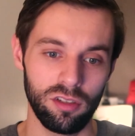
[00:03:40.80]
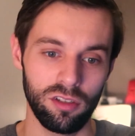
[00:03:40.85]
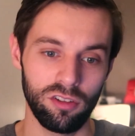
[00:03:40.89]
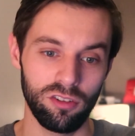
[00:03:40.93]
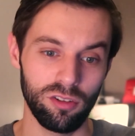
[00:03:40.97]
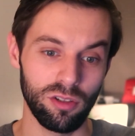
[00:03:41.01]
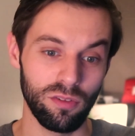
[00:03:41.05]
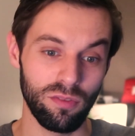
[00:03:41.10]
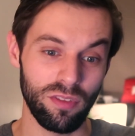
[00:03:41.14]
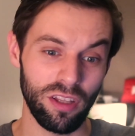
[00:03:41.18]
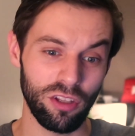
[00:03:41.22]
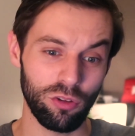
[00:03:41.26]

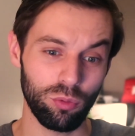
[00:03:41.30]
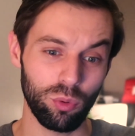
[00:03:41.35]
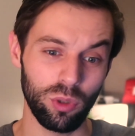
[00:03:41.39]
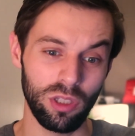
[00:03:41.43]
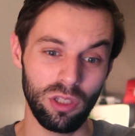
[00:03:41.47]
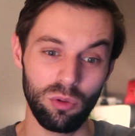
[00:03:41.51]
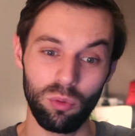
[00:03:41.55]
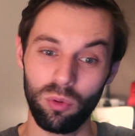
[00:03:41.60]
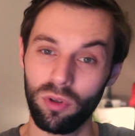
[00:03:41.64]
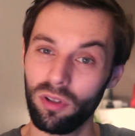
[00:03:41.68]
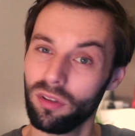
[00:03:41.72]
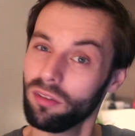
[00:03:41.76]
So if that's what
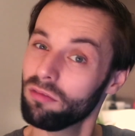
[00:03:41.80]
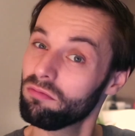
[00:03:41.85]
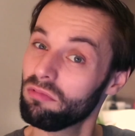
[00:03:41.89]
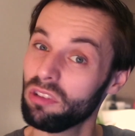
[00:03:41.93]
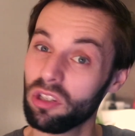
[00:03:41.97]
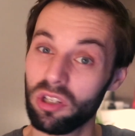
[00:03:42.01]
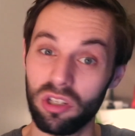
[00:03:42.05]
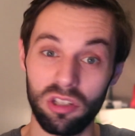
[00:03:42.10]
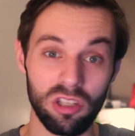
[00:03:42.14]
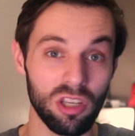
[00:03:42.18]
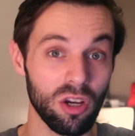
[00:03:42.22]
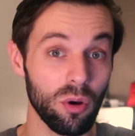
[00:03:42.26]
you want,
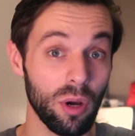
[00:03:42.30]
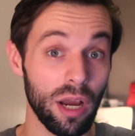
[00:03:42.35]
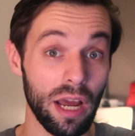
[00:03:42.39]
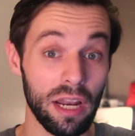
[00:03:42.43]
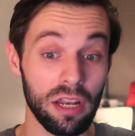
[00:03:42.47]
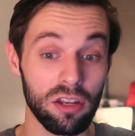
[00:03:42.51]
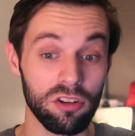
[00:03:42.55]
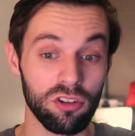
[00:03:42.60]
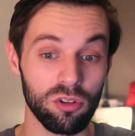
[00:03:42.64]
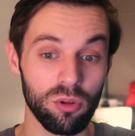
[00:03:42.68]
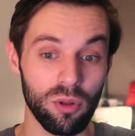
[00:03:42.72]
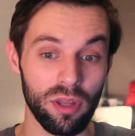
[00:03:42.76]
you can go ahead
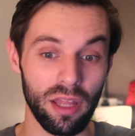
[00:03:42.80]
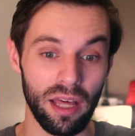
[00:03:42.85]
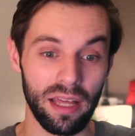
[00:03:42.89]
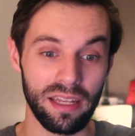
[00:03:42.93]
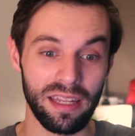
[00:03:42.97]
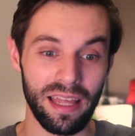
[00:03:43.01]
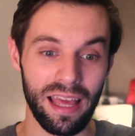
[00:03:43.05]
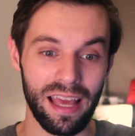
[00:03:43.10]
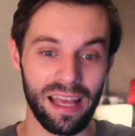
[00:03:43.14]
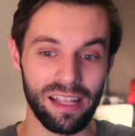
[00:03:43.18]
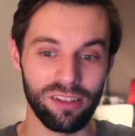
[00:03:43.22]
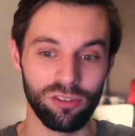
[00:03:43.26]
and do
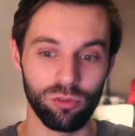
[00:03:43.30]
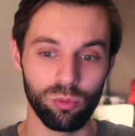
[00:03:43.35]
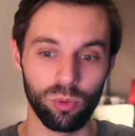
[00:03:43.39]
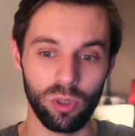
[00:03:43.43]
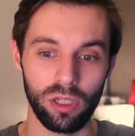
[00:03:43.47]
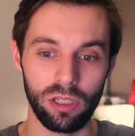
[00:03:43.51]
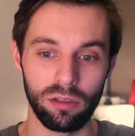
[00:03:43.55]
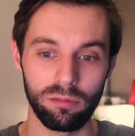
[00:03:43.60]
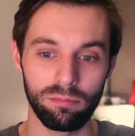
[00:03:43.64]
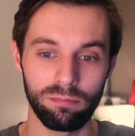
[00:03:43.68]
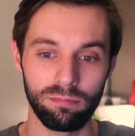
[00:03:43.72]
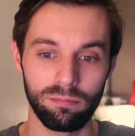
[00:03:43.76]
that as
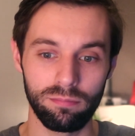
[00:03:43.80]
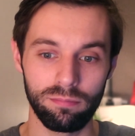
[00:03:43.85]
well.